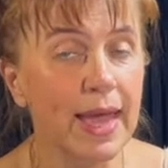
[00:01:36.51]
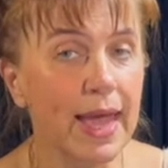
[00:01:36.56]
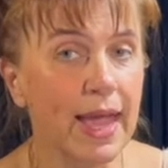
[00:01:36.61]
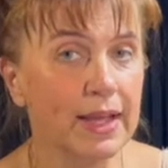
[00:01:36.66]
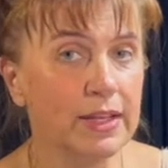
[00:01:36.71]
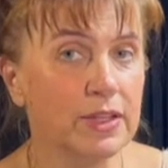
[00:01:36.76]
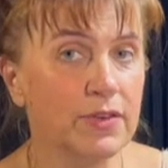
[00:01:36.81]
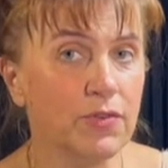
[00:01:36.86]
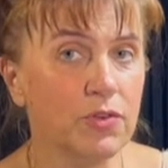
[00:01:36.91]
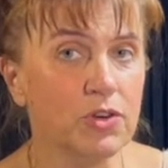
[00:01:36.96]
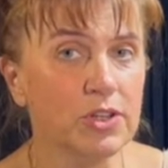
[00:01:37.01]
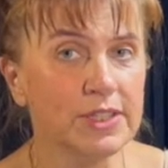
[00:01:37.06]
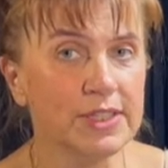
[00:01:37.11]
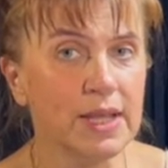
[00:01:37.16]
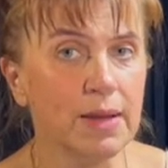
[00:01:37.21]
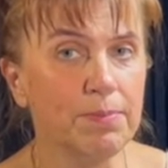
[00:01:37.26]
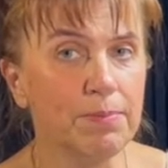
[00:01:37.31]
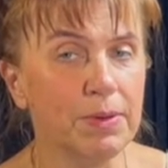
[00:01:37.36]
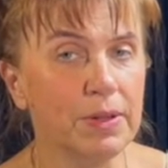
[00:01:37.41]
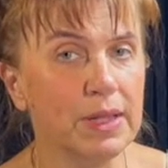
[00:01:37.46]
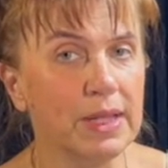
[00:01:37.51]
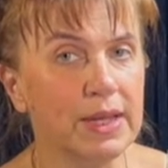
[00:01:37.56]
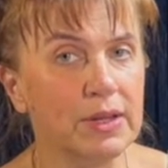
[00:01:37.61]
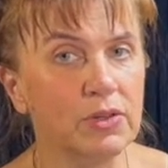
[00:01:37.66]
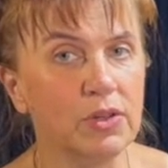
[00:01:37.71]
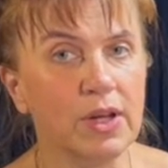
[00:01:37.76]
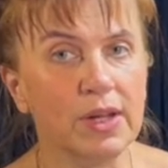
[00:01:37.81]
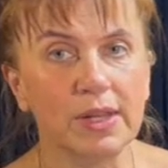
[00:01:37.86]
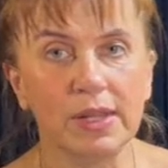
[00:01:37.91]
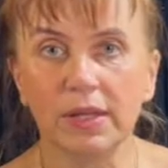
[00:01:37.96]
And for example,
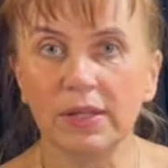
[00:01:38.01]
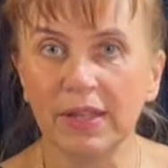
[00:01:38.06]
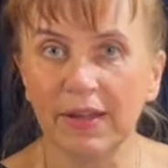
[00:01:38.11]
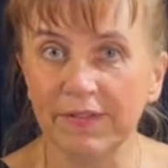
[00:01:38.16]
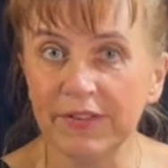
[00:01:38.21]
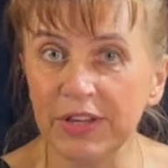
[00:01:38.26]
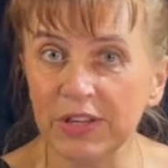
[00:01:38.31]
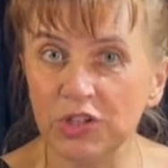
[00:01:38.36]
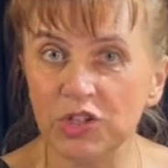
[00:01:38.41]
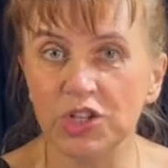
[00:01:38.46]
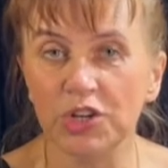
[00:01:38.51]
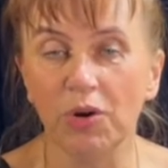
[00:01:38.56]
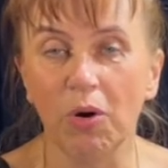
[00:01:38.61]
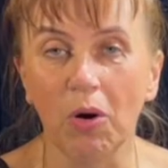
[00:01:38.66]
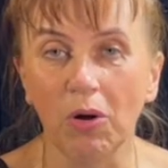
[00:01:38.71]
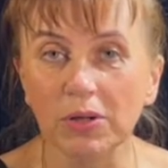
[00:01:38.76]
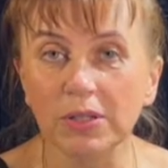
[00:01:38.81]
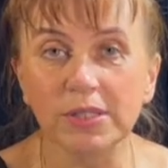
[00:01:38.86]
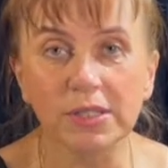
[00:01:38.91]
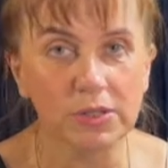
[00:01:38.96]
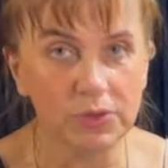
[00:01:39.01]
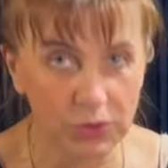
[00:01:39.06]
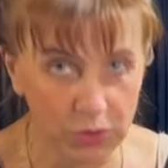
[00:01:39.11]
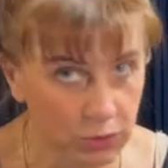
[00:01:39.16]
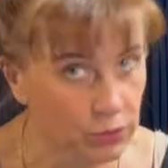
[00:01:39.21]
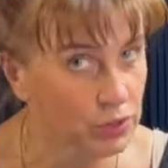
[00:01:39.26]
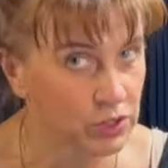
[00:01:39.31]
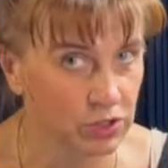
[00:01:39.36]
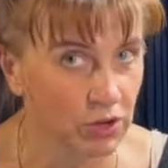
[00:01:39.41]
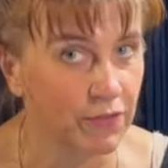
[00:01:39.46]
Leonardo da Vinci also
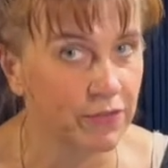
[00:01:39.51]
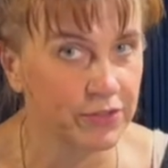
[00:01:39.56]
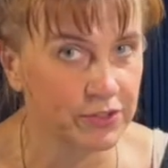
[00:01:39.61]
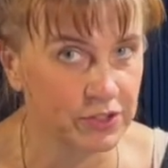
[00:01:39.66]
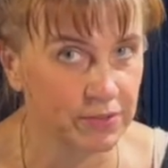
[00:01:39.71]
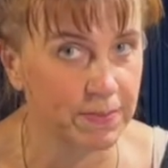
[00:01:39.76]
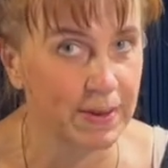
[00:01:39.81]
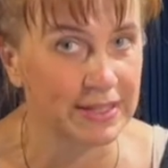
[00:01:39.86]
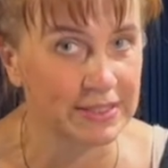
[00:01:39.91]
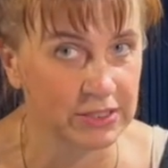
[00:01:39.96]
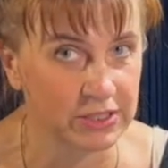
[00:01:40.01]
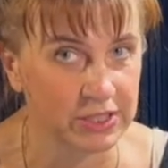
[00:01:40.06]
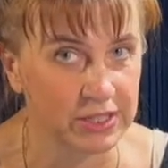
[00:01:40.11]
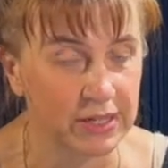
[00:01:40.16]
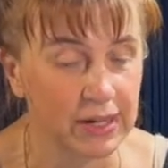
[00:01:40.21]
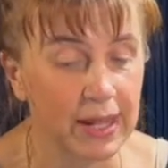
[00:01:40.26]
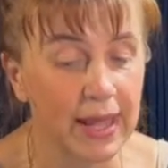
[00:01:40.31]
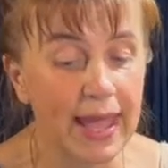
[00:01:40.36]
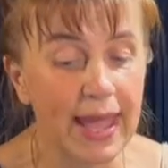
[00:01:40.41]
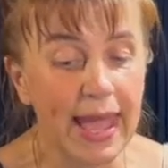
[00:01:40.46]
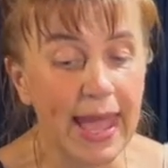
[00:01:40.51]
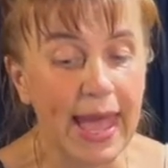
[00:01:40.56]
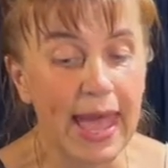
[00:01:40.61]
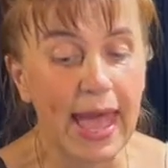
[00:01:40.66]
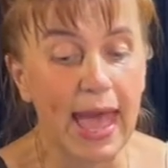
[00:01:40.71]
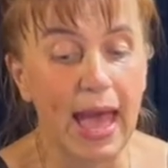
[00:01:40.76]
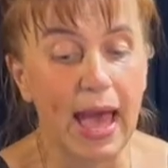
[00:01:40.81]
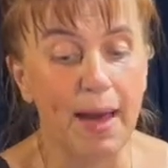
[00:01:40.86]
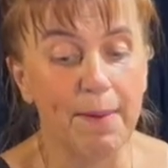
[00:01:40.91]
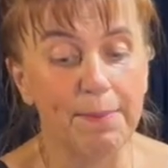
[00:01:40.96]
used soft pastel
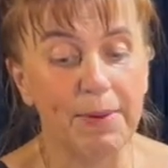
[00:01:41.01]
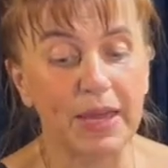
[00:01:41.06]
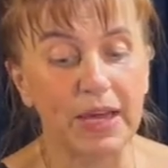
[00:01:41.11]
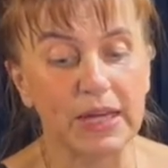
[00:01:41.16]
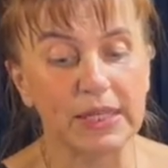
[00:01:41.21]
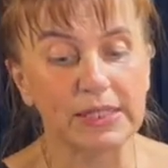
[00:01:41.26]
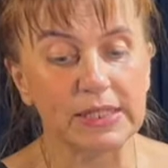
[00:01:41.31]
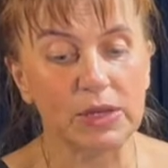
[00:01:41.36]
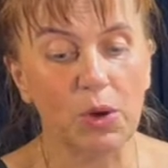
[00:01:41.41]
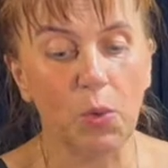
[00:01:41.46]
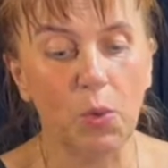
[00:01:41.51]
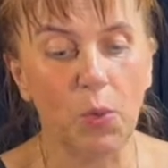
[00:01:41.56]
because